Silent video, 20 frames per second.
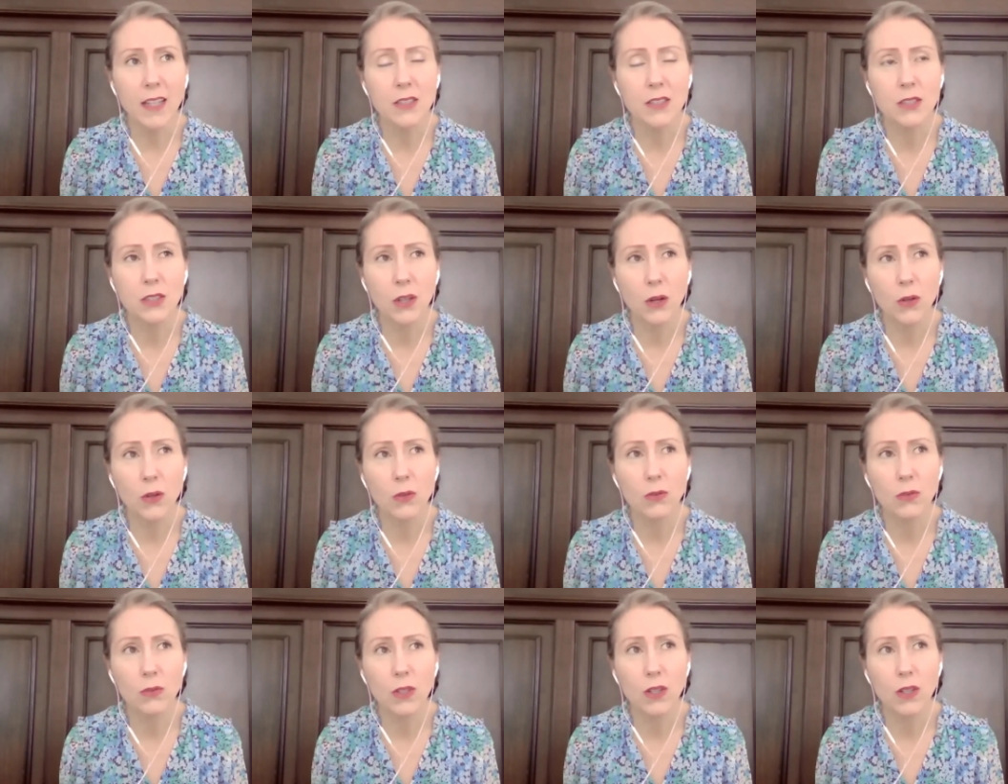
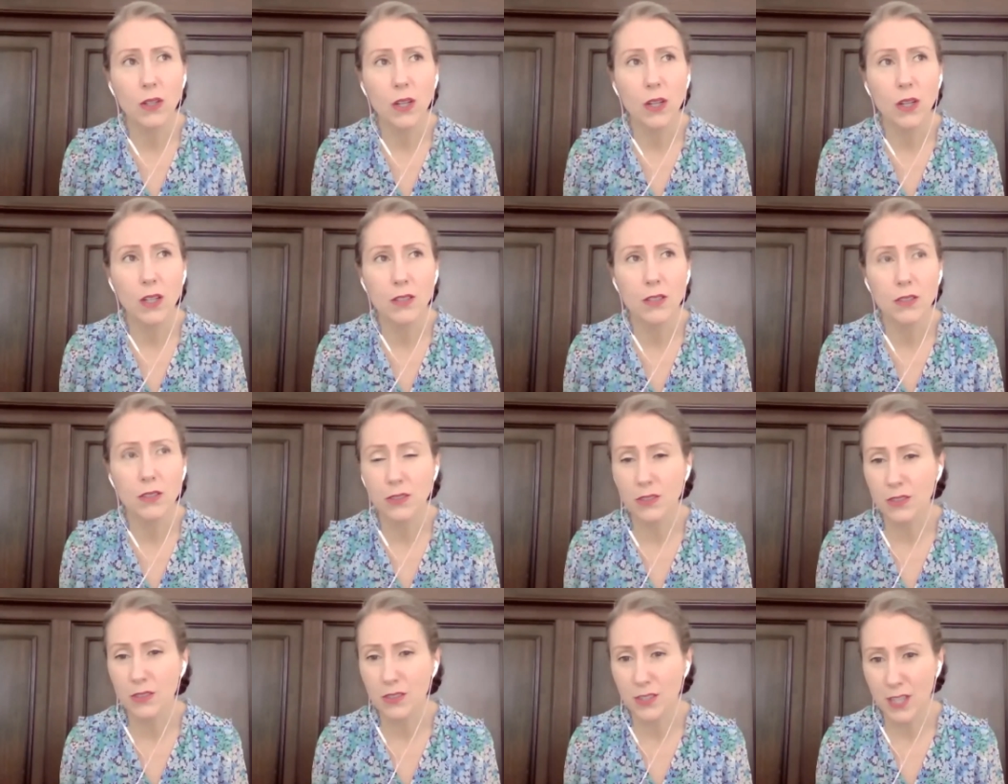don't
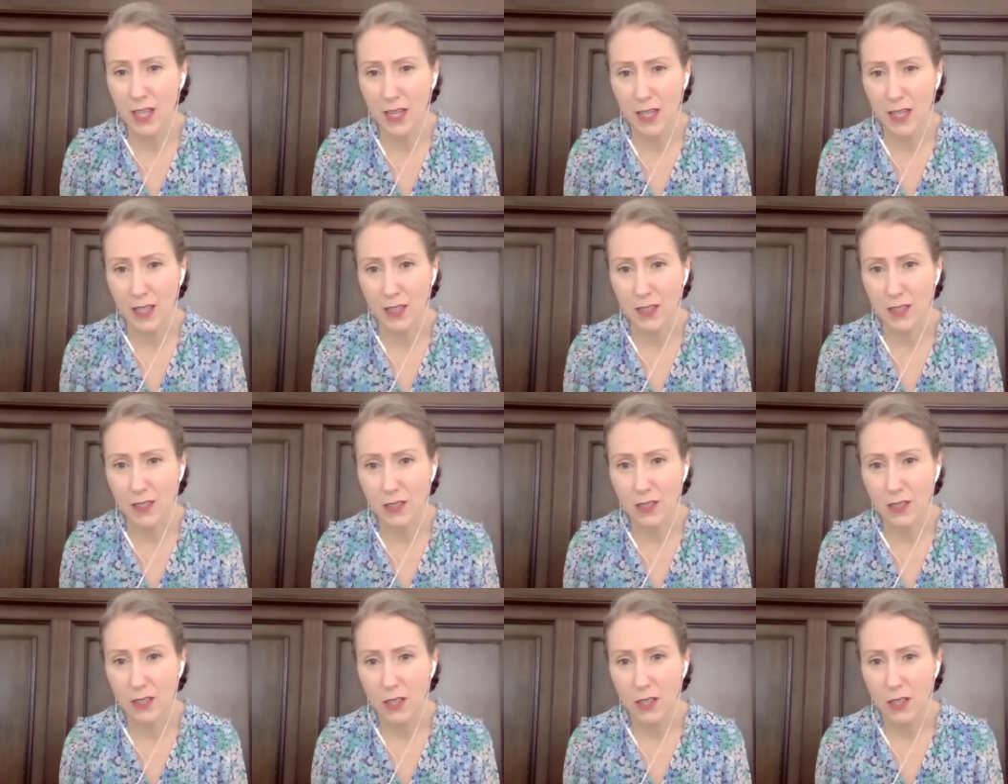understand